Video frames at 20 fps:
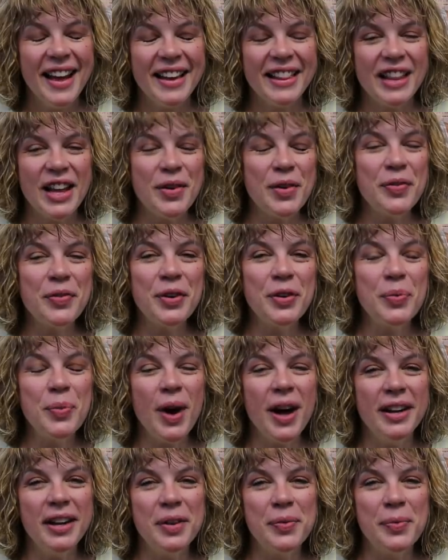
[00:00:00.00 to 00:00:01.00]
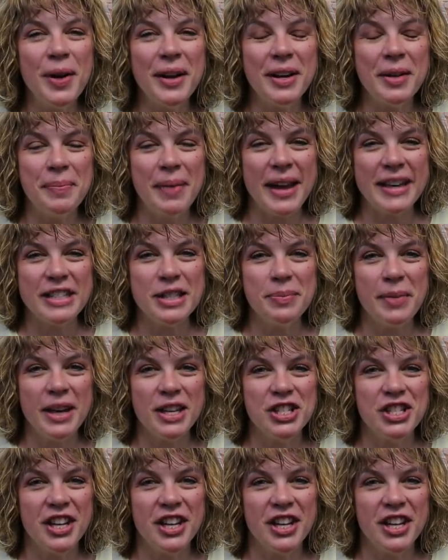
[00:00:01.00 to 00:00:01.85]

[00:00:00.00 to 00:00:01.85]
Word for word: Hello everyone and welcome back to my